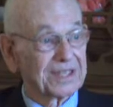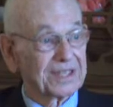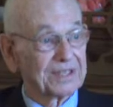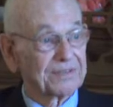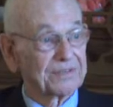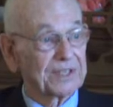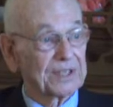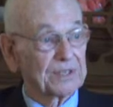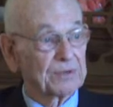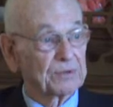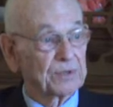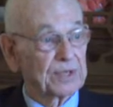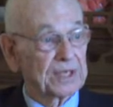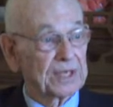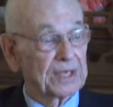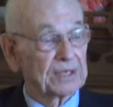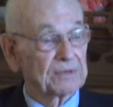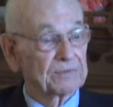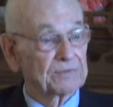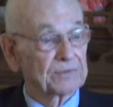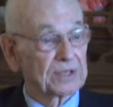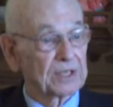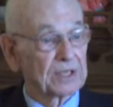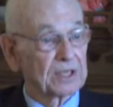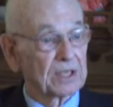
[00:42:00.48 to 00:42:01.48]
if he
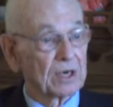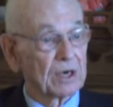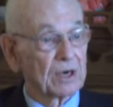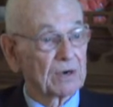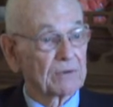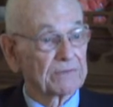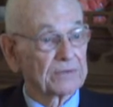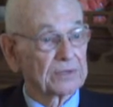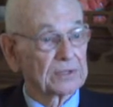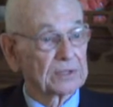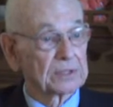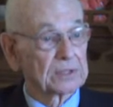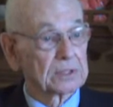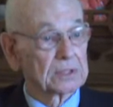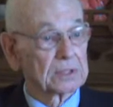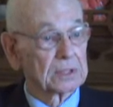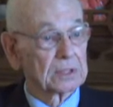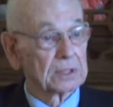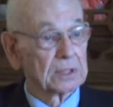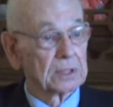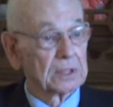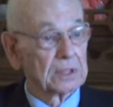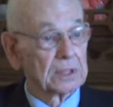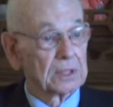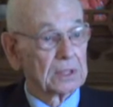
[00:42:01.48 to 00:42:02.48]
ran for an office,
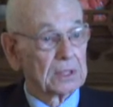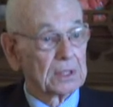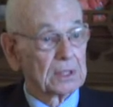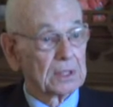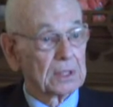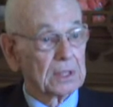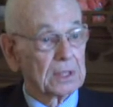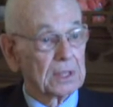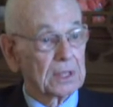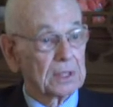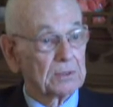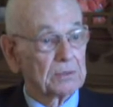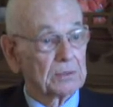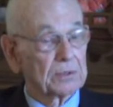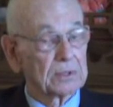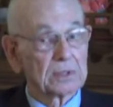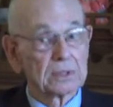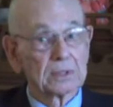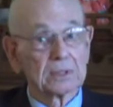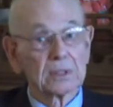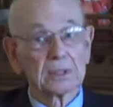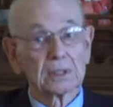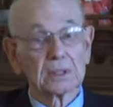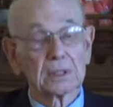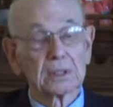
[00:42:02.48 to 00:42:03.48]
he
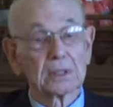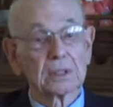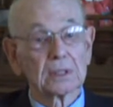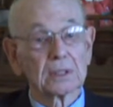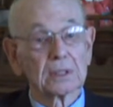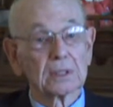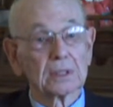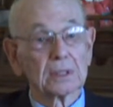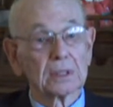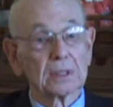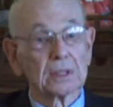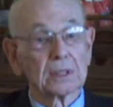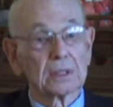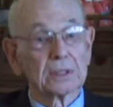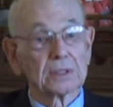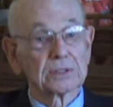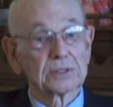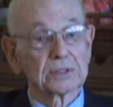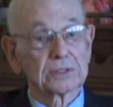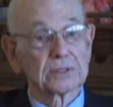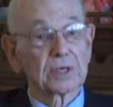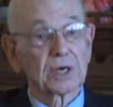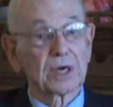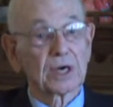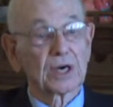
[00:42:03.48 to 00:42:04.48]
would
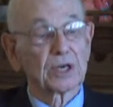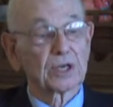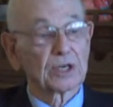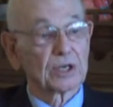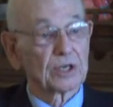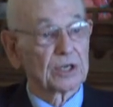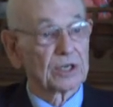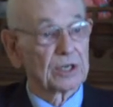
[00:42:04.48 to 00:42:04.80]
start